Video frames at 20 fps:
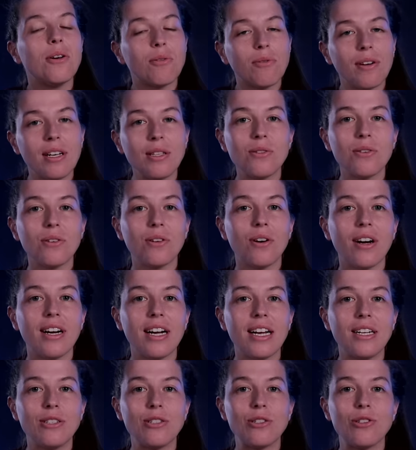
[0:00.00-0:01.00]
The rental car
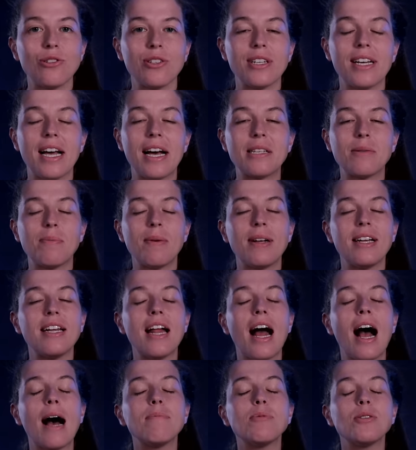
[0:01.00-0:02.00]
industry has been an
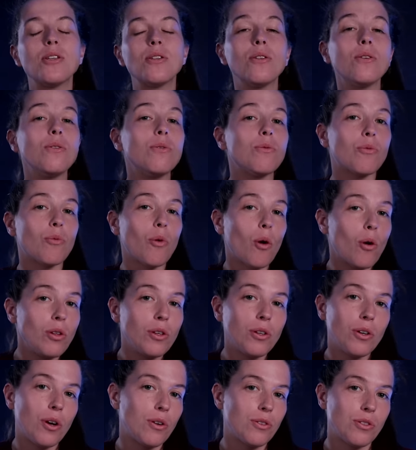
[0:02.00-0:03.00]
absolute
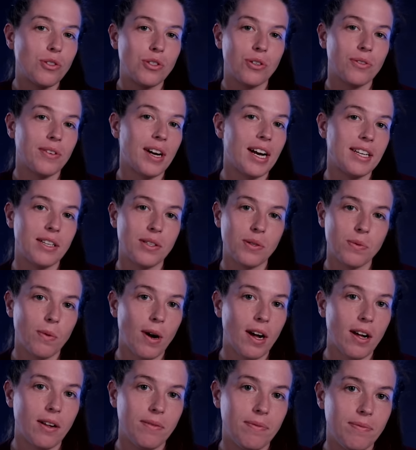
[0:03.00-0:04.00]
roller coaster ride as
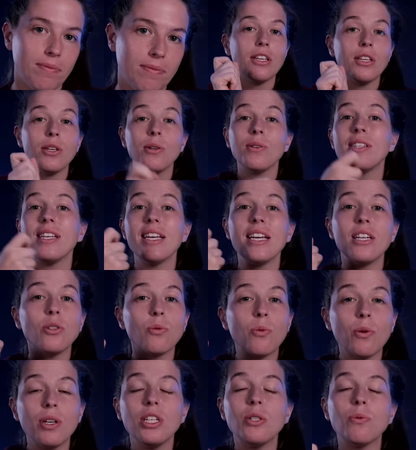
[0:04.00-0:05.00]
well. You see, in
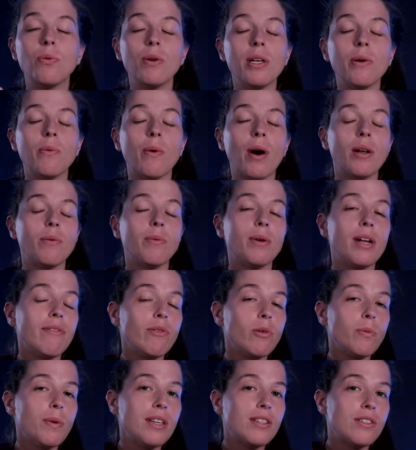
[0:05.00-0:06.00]
2021,
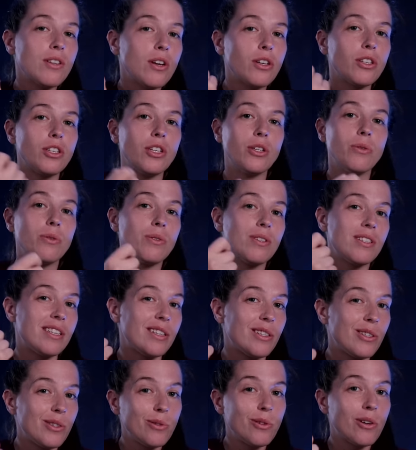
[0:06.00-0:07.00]
whenever we saw used
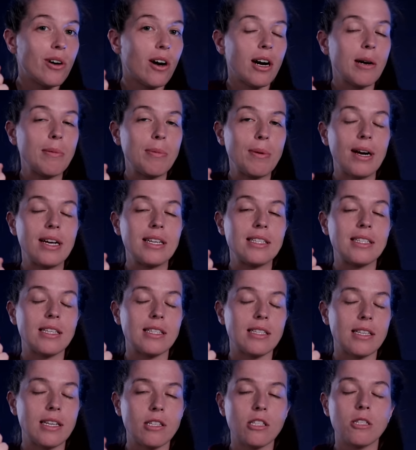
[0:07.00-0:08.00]
and new car
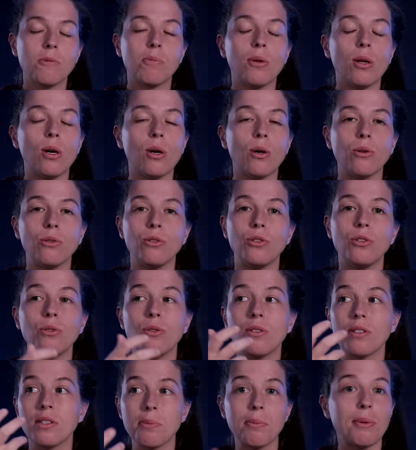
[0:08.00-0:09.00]
prices explode
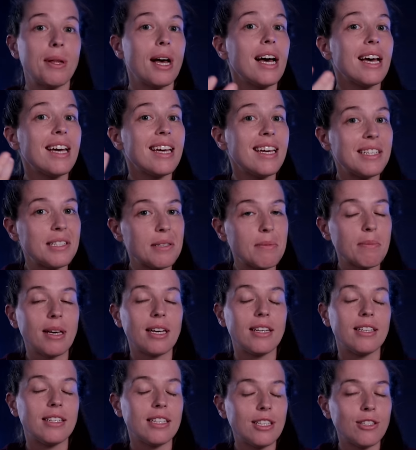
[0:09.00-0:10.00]
due to supply and
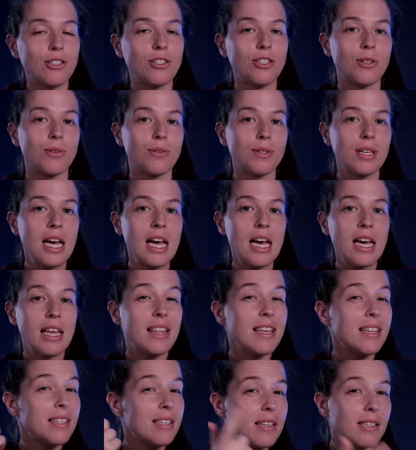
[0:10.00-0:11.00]
demand issues,
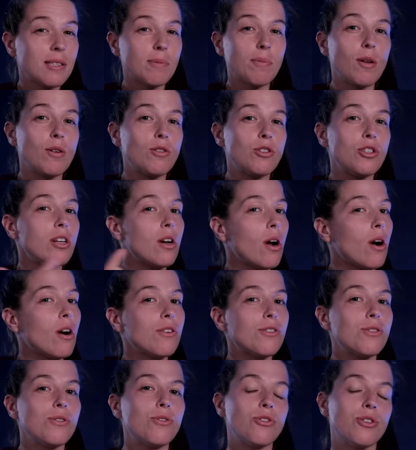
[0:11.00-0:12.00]
this explosion
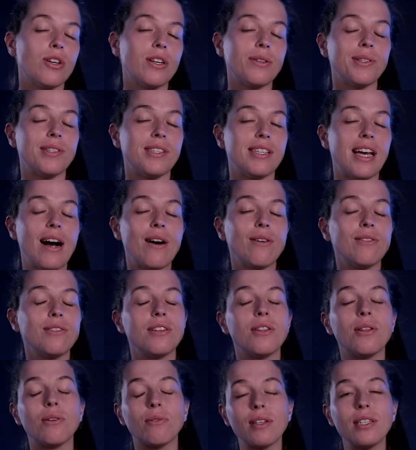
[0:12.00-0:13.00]
also trickled down
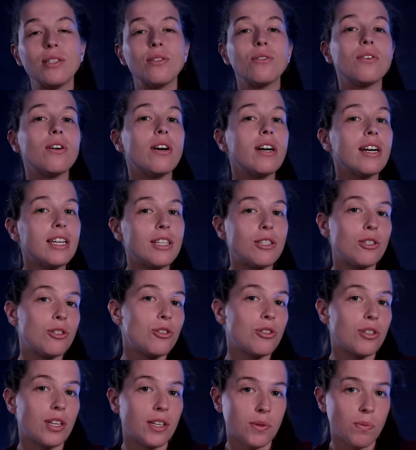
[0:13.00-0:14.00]
to the rental car
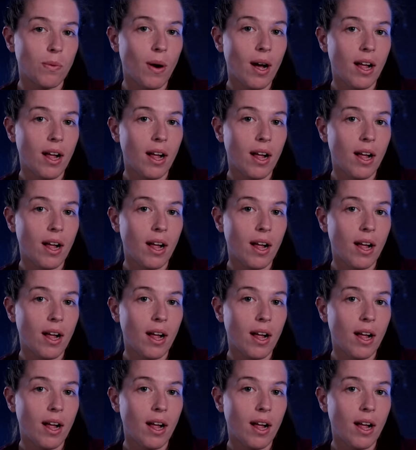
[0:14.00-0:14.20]
industry as